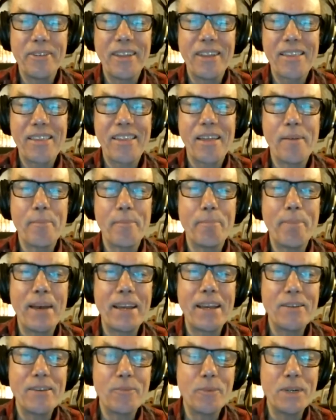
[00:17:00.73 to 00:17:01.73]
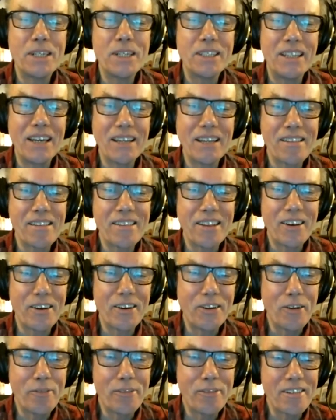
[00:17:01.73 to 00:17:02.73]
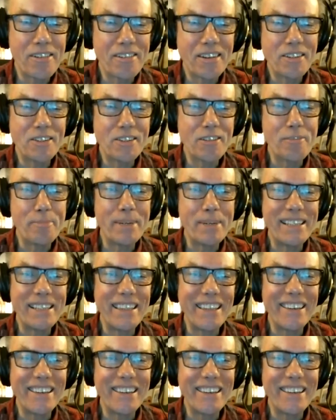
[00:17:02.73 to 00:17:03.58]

That's. I bet you'd wished you hadn't started off at such a speed, though.